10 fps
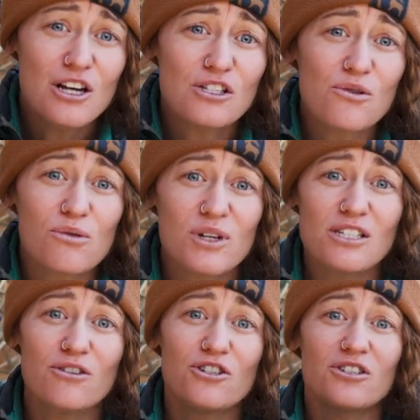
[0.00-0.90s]
So the
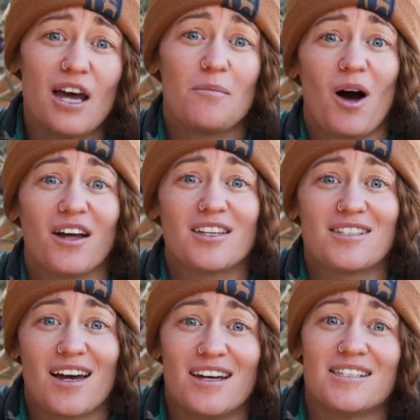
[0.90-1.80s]
researchers
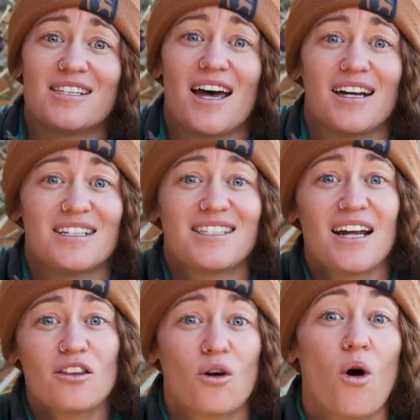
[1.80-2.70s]
hypothesized that it's
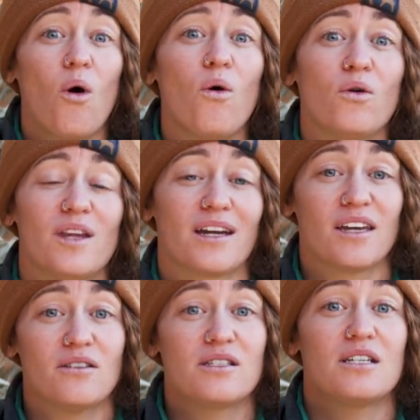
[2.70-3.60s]
not the cold that
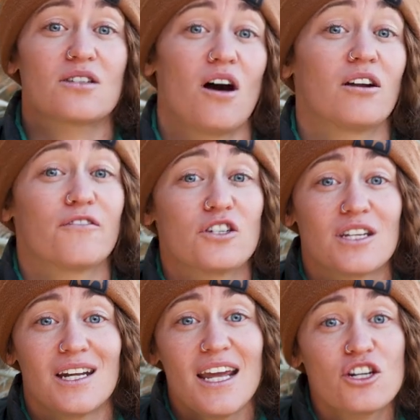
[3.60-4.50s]
kills these conifers
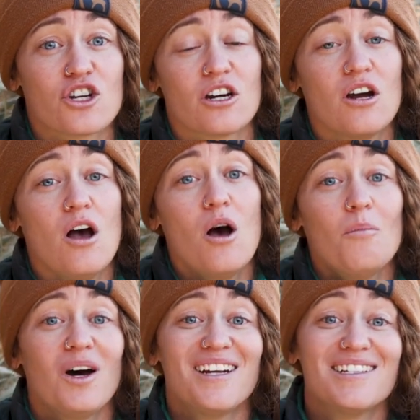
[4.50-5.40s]
in nature,
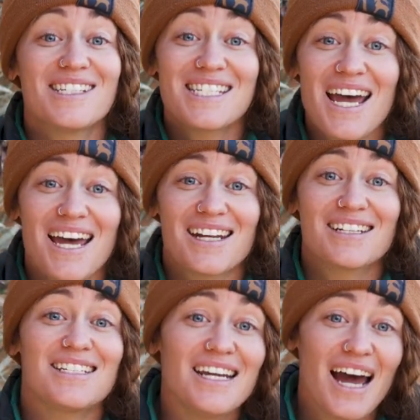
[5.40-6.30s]
but instead
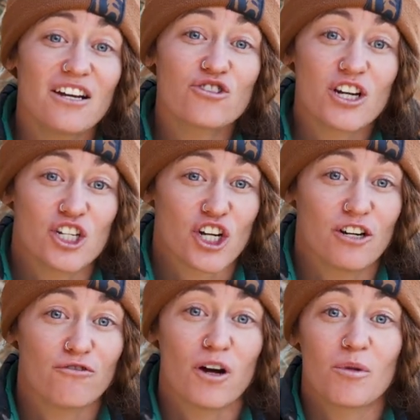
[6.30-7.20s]

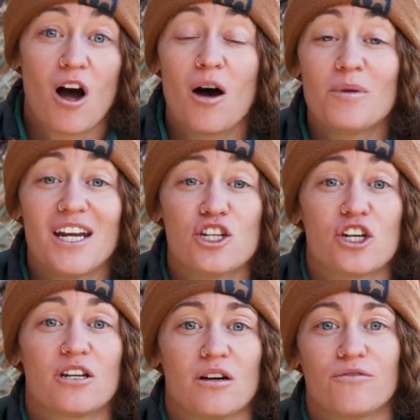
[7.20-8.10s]
dehydration from a
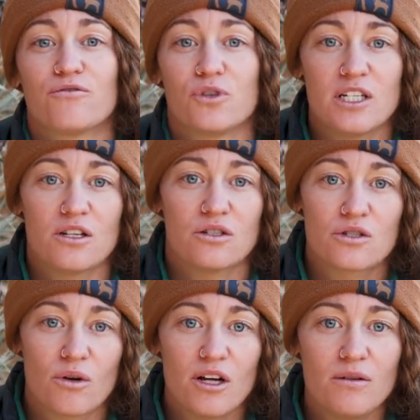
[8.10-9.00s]
combination of freezing
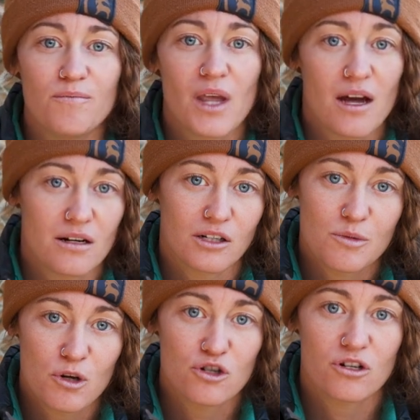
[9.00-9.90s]
soil and
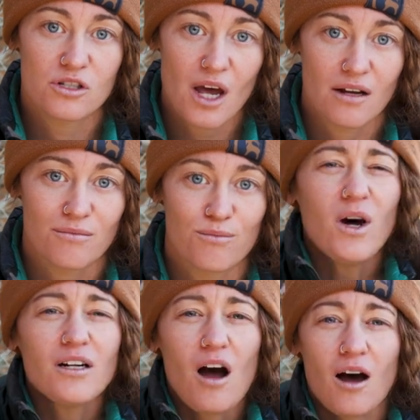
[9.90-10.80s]
exposure to sun.
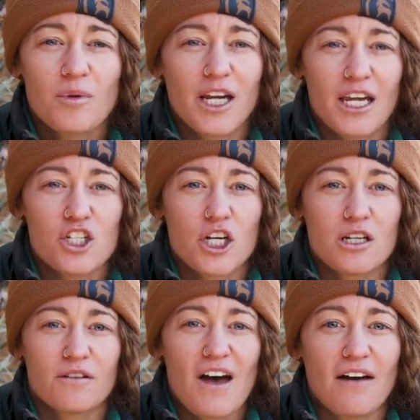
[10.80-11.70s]
One
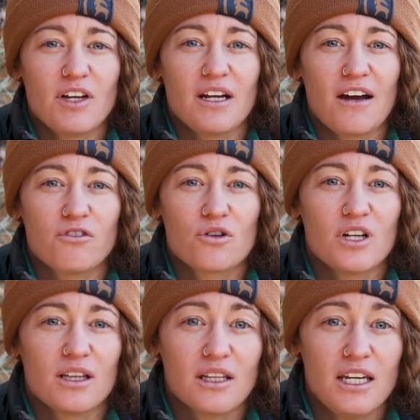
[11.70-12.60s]
complication of having
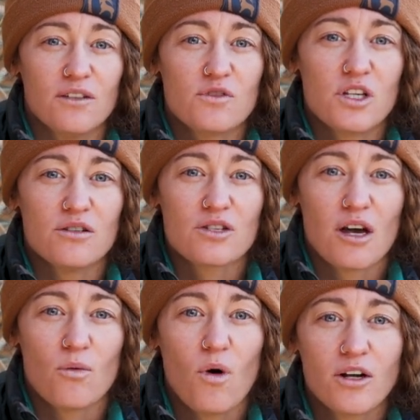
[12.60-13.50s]
evergreen leaves is
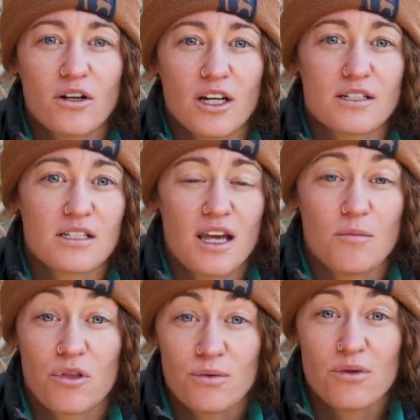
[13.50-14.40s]
that water can
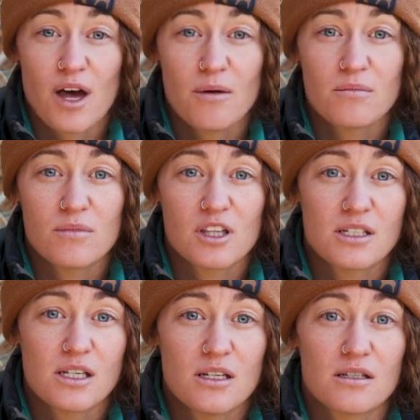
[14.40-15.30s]
escape through them.
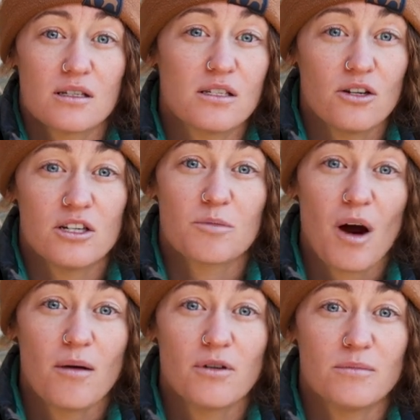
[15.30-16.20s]
This is a serious
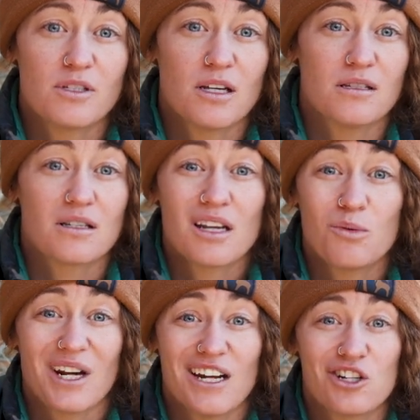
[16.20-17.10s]
problem since
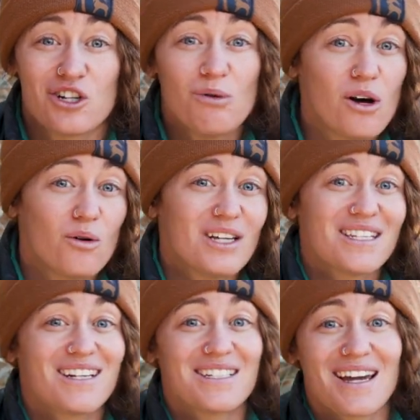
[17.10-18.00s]
liquid H2O
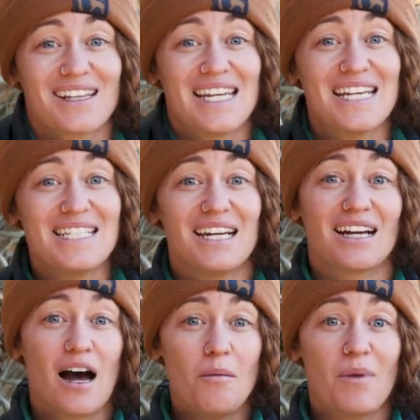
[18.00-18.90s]
isn't exactly easy
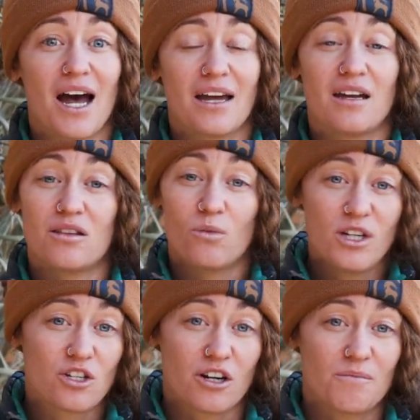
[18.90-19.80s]
to come by in the
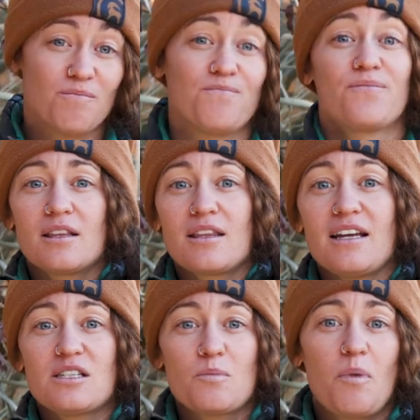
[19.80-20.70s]
winter.
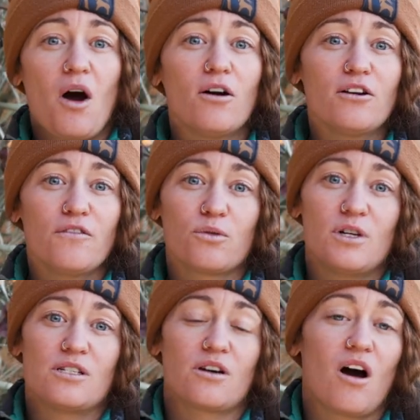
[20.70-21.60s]
That's part of the
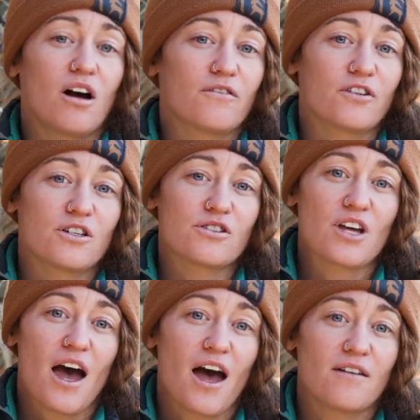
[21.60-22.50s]
reason conifers
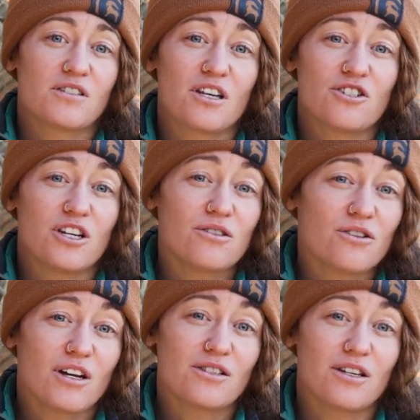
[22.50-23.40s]
have such
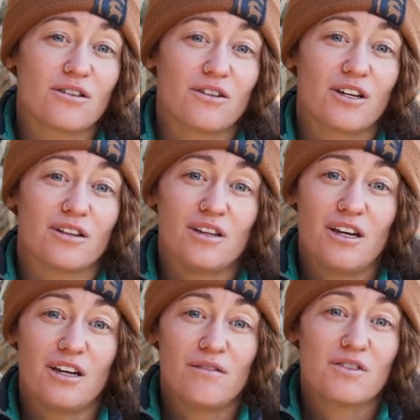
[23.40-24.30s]
interesting looking
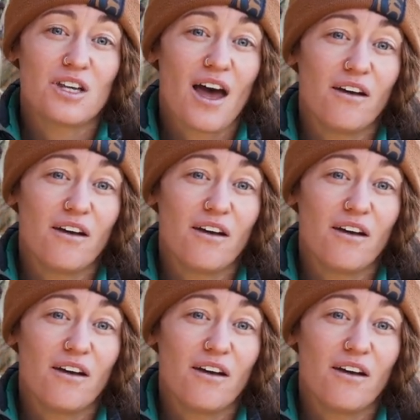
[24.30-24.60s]
leaves.